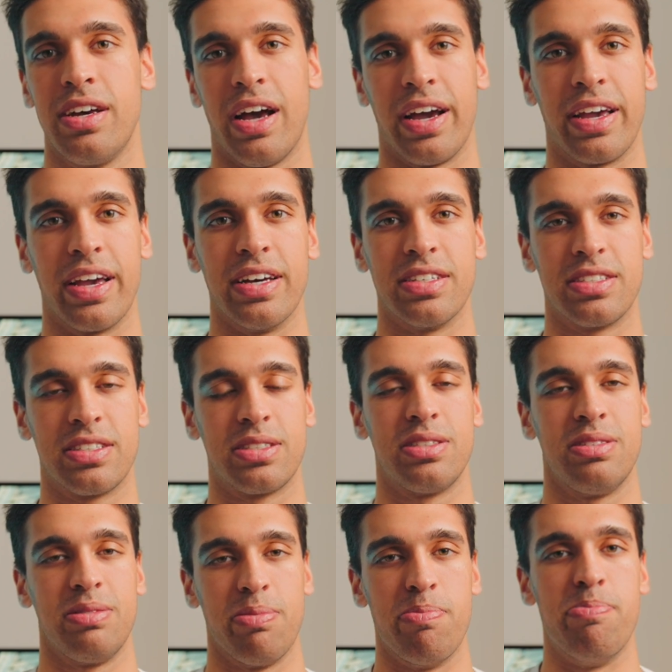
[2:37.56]
I guess,
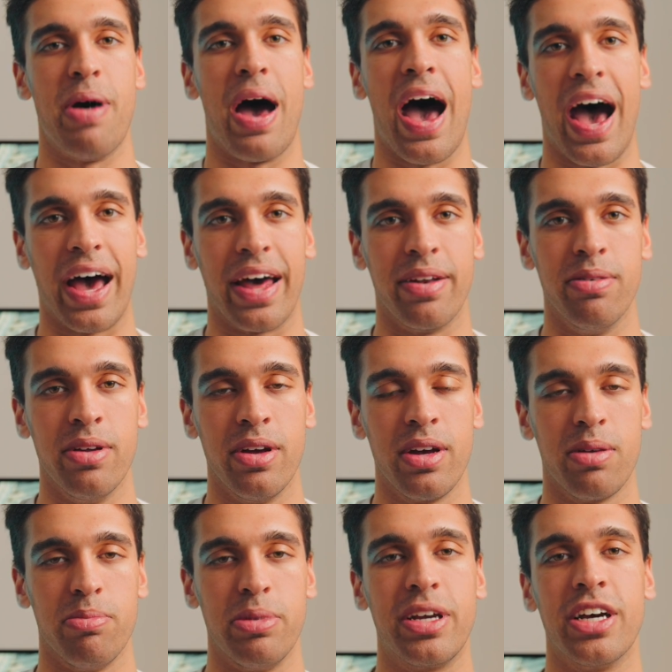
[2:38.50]
bad,
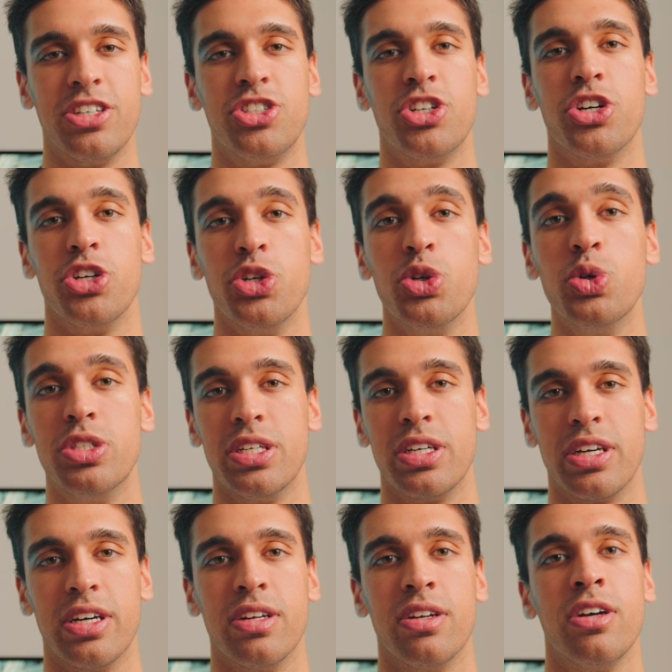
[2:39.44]
because you're
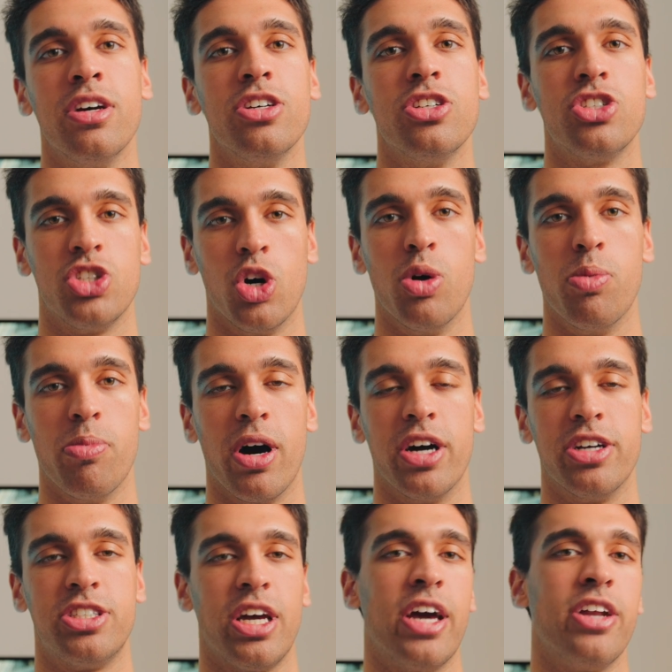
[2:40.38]
using it so
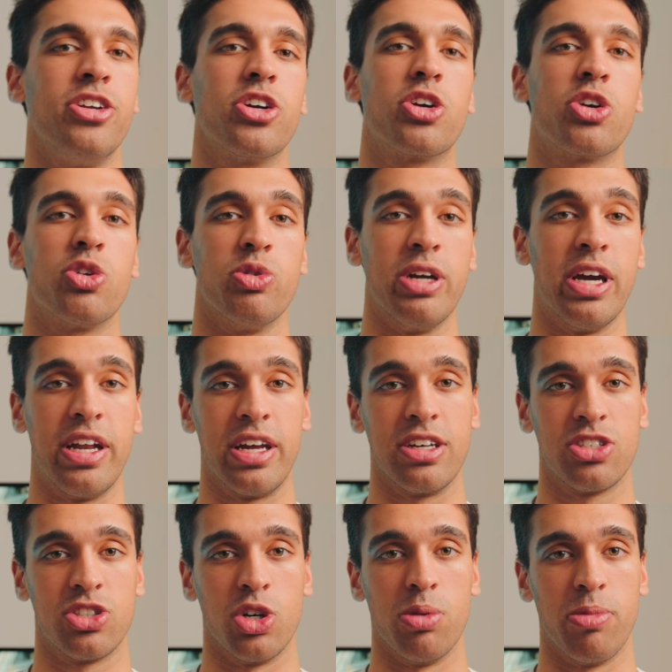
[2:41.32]
much and you're creating
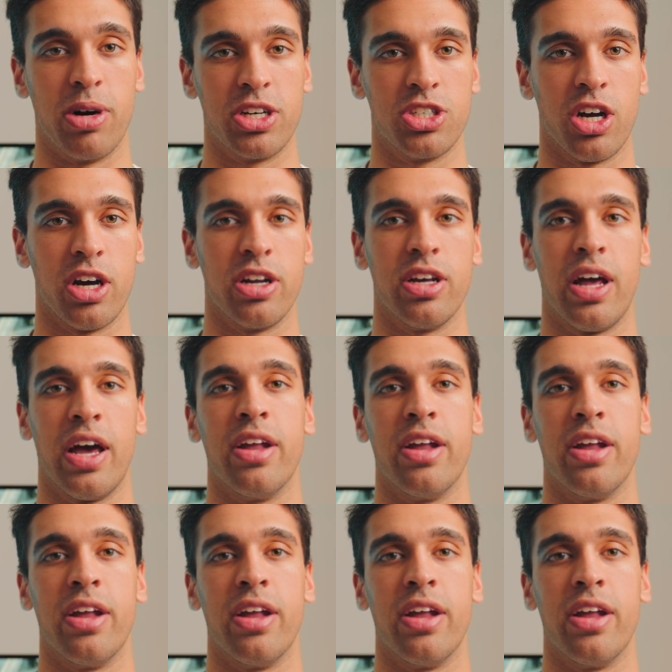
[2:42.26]
so much on it.